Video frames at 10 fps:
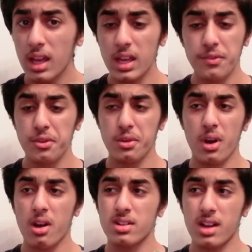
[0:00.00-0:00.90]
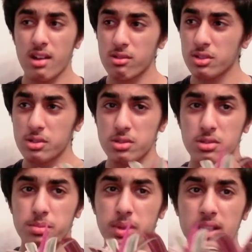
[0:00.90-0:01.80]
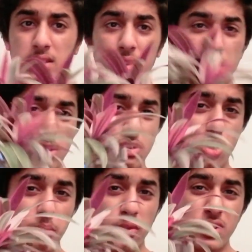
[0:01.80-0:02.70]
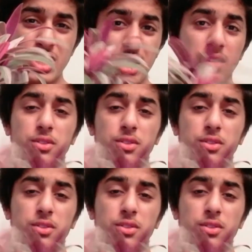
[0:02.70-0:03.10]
if you aren't going to place it at the top of a shelf